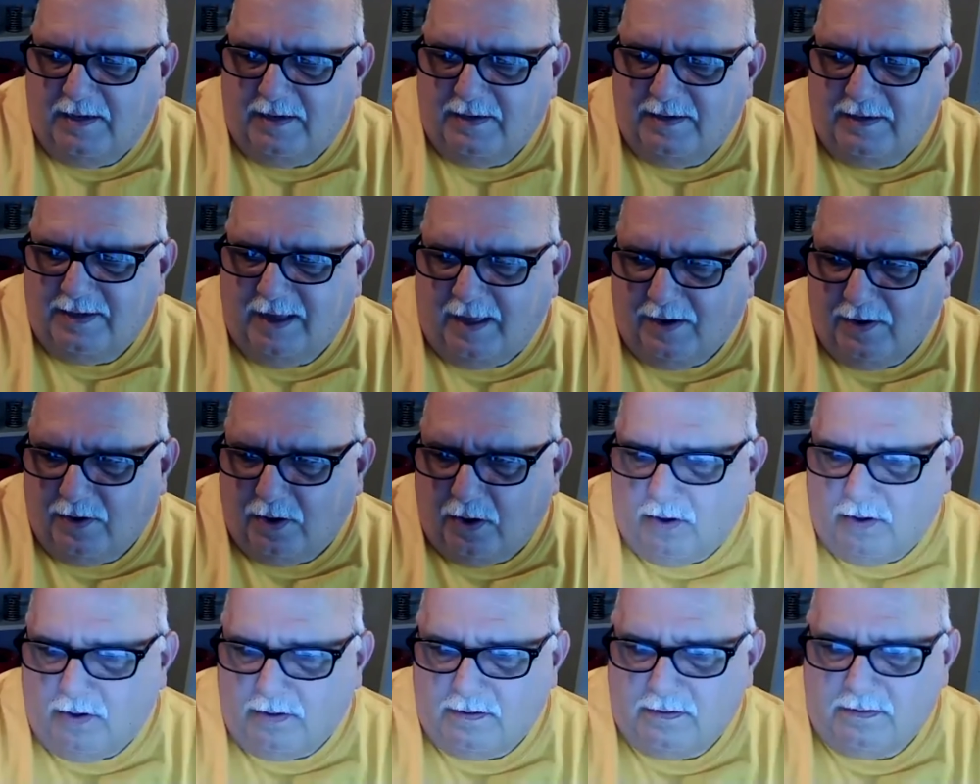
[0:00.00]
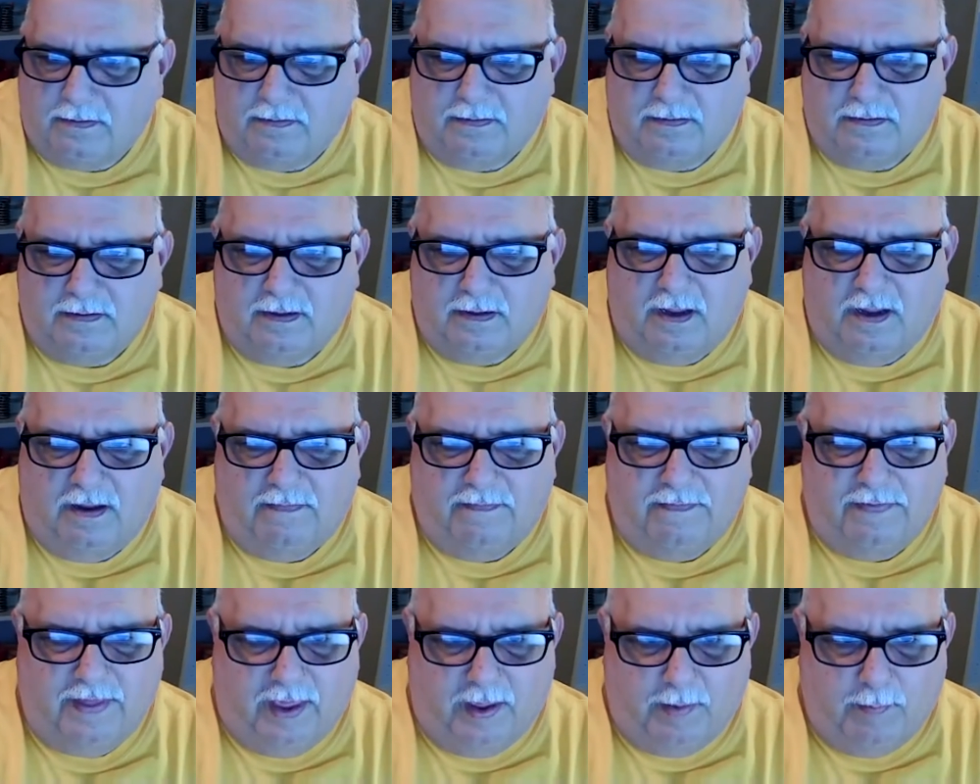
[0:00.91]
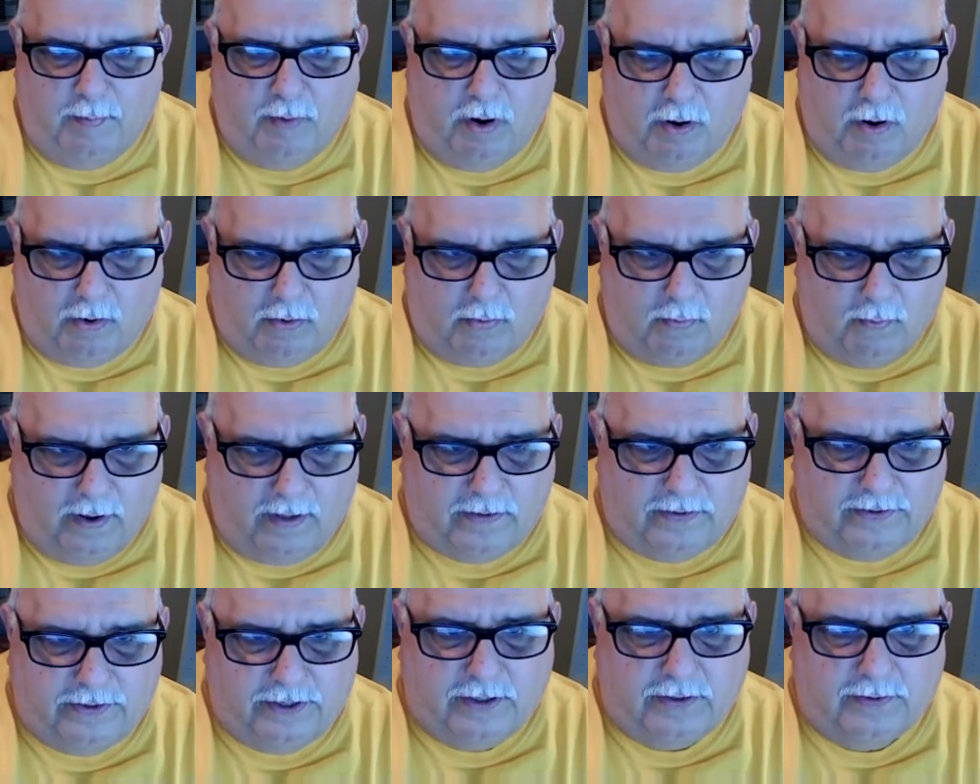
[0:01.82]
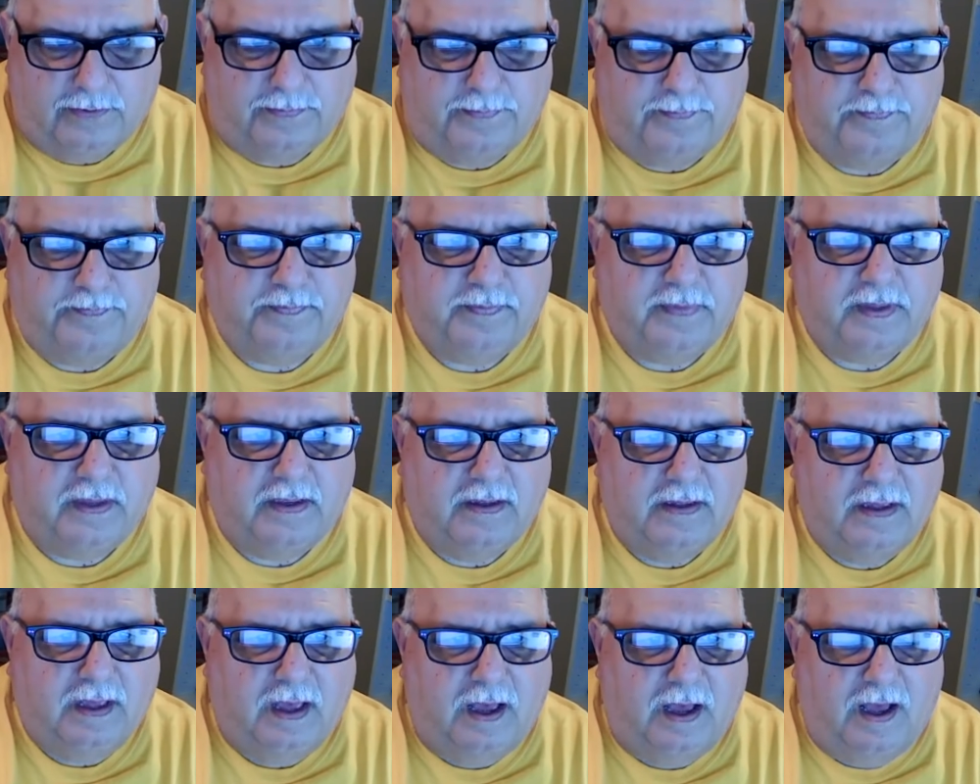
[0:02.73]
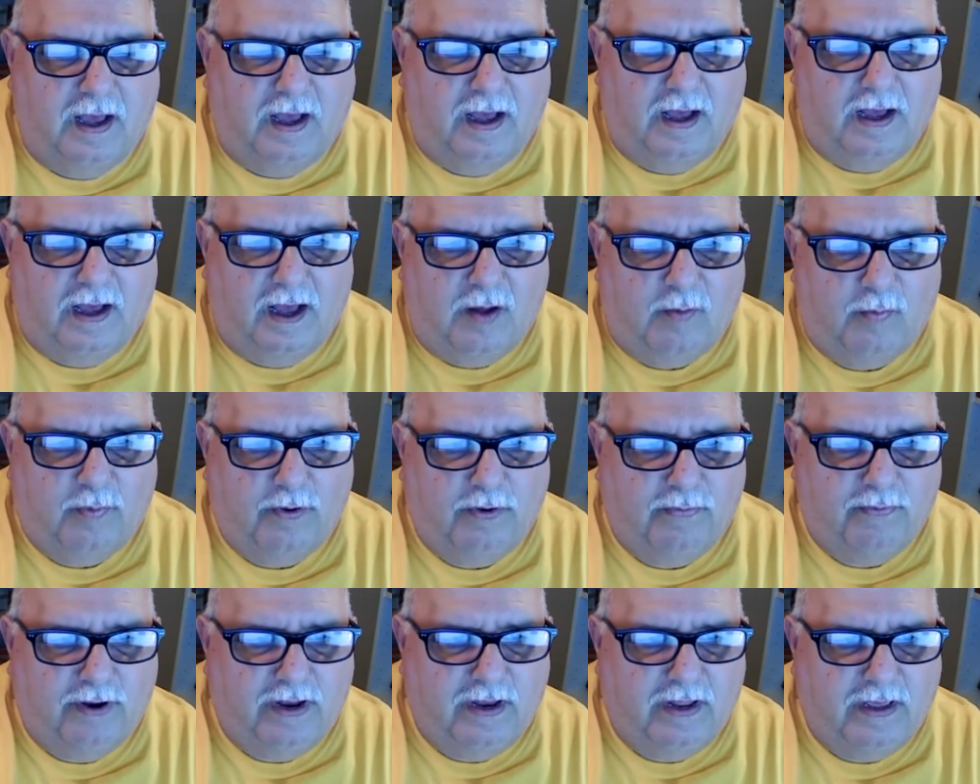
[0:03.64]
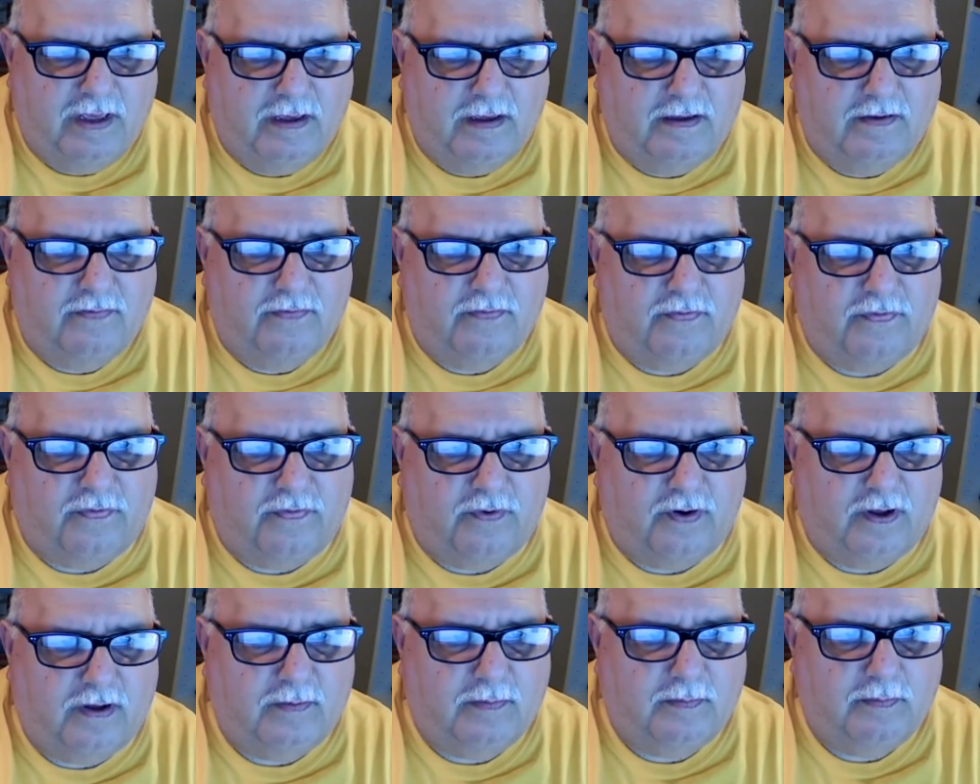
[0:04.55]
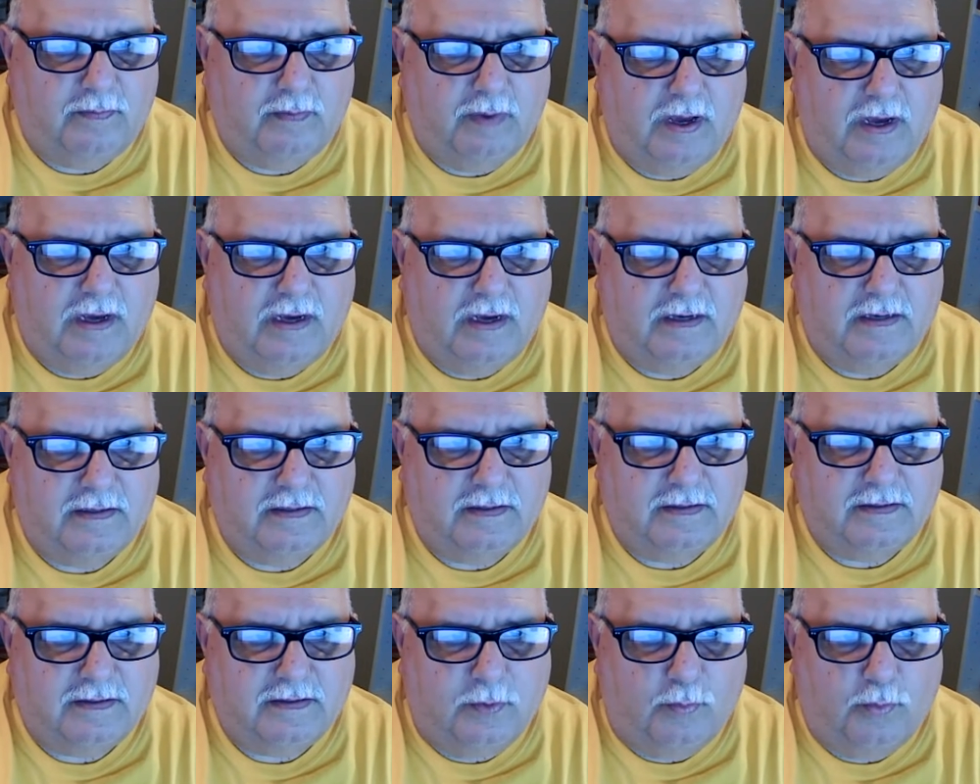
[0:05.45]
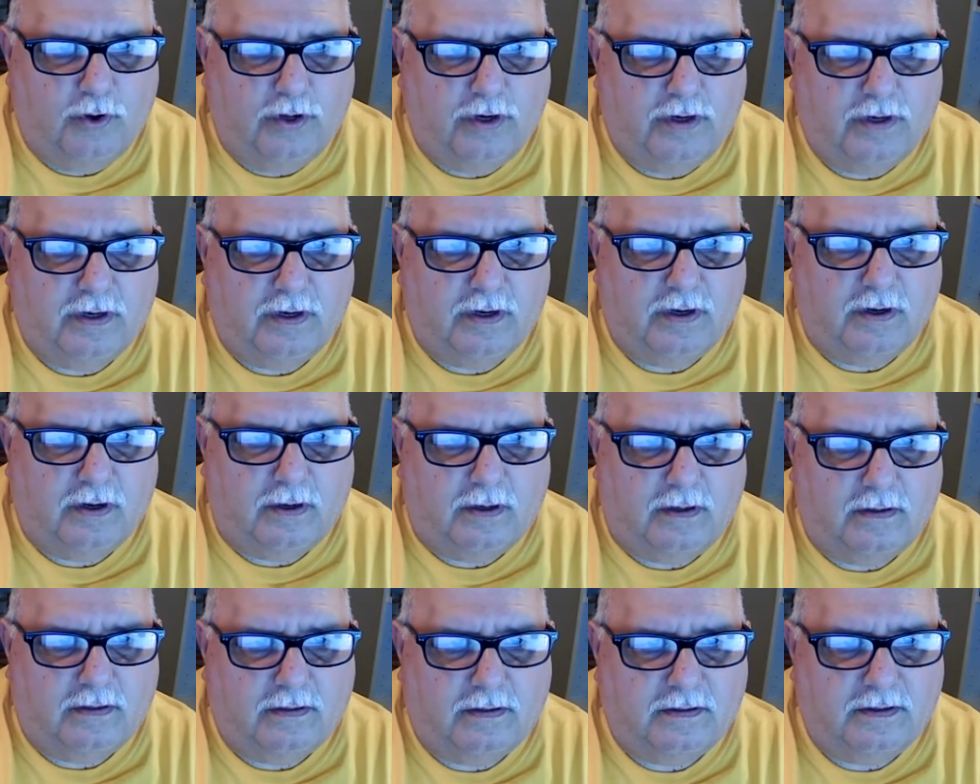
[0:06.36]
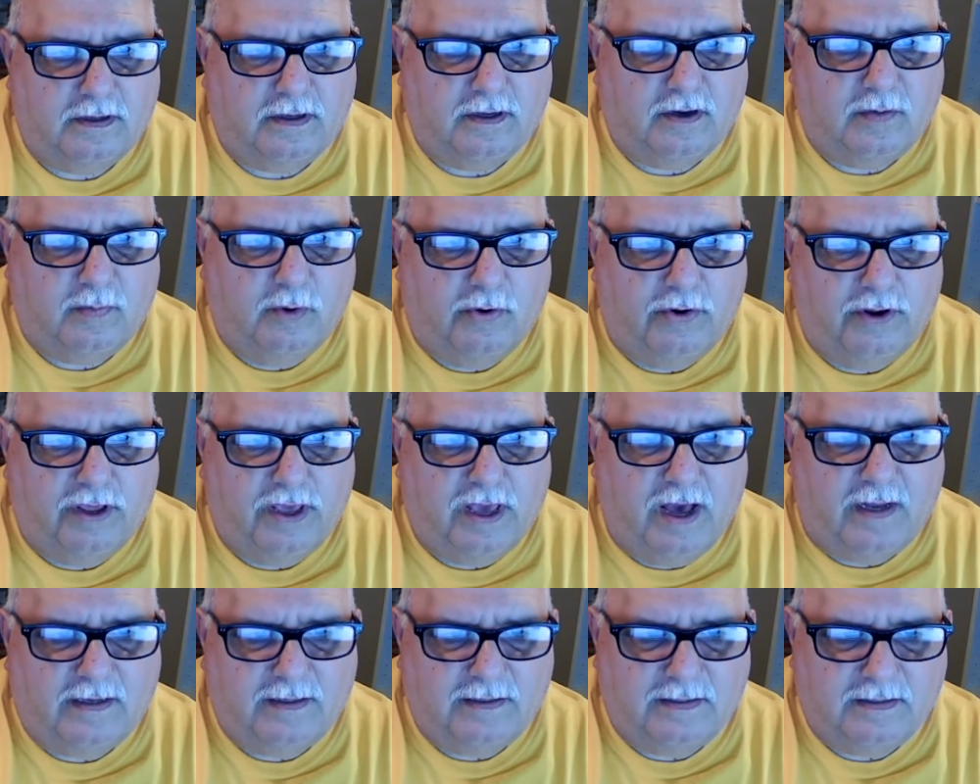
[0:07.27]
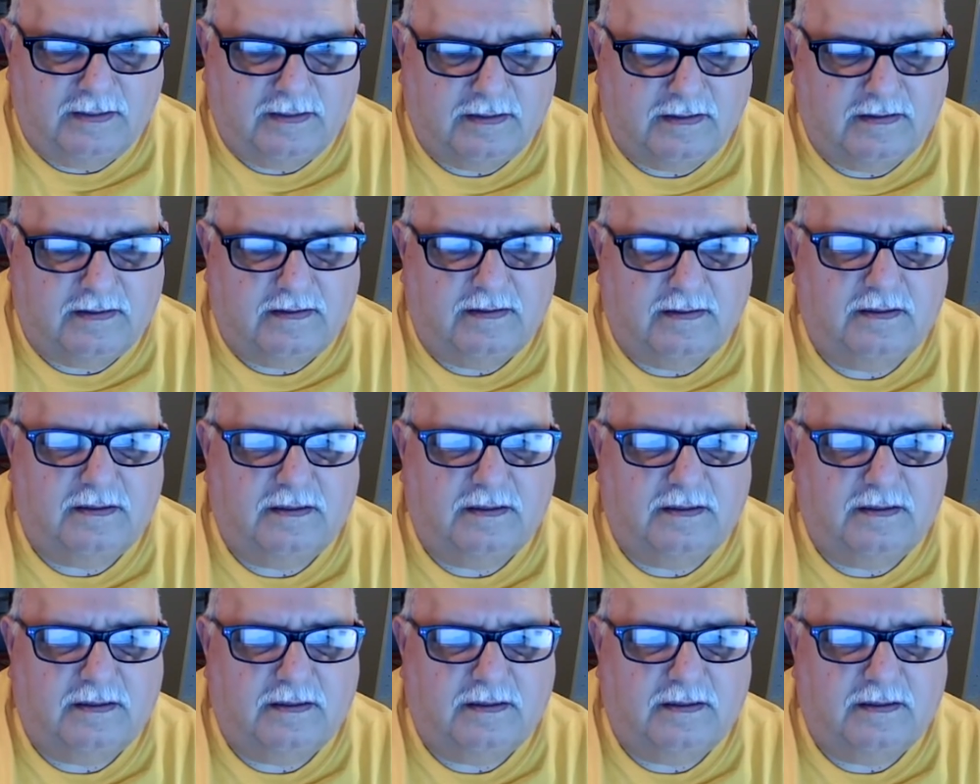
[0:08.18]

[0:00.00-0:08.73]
not all of them are well known. I'll be reading from someone called Commodianus.